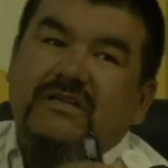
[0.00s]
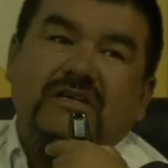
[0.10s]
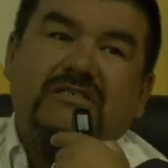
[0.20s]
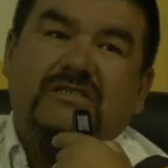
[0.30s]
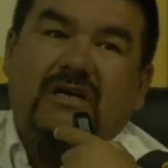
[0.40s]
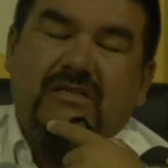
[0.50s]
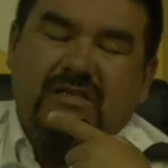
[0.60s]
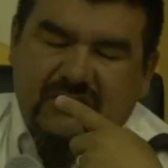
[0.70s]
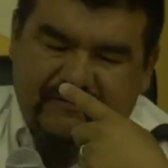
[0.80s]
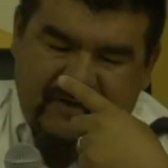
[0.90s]
this
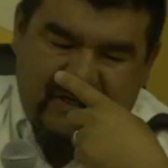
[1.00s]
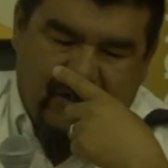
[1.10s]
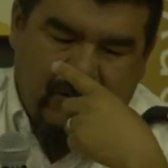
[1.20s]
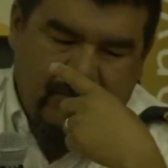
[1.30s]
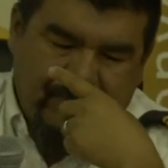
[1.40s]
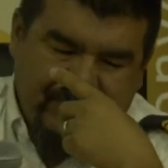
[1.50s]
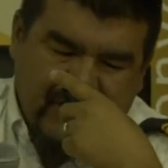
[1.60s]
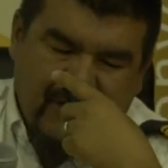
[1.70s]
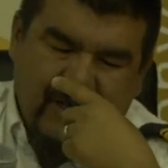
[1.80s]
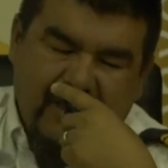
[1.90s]
this video
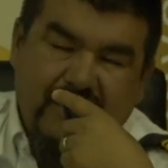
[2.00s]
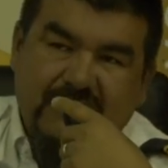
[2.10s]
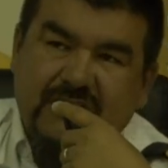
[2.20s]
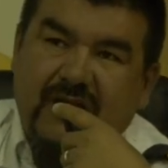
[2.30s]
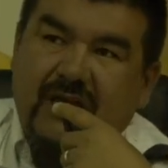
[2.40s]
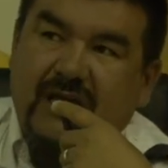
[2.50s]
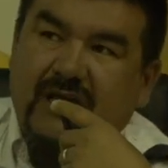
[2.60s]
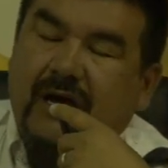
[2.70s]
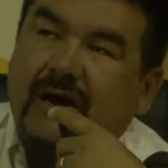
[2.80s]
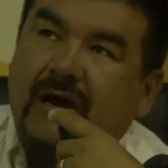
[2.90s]
is
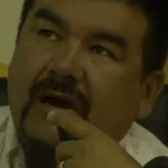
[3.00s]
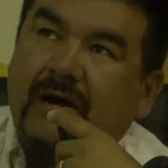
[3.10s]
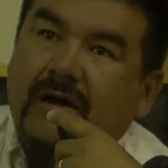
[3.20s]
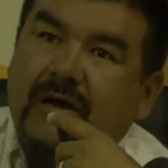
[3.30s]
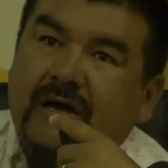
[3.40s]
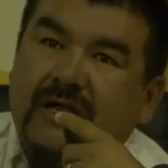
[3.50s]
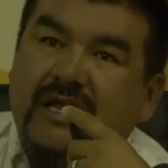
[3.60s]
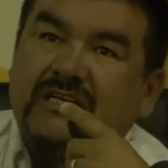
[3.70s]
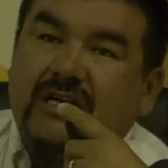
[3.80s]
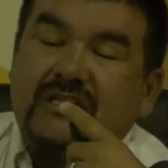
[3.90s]
a an
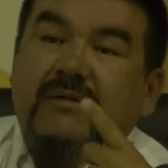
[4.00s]
a